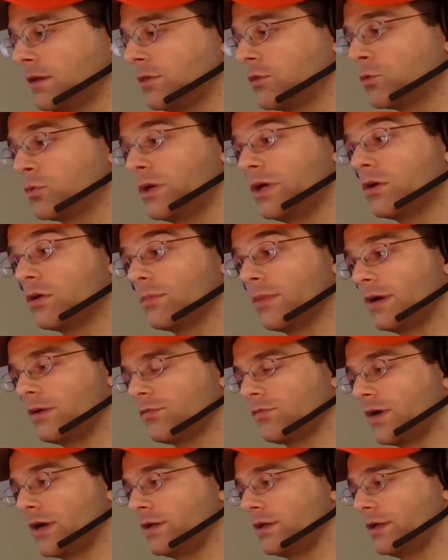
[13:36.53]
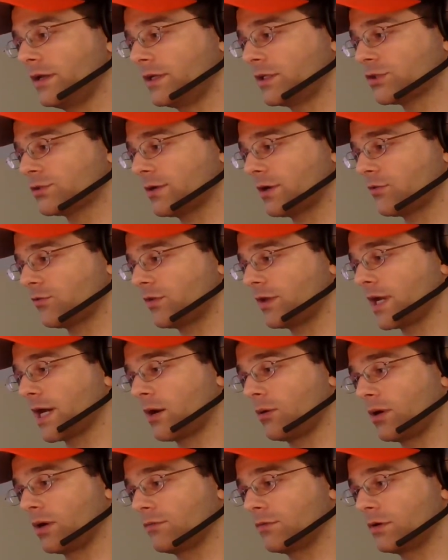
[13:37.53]
The reader might find it interesting,
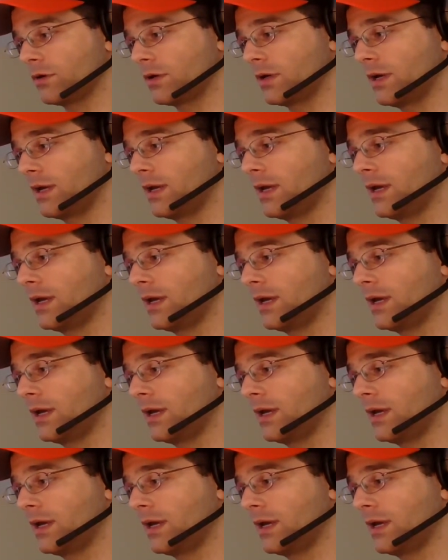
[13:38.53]
however,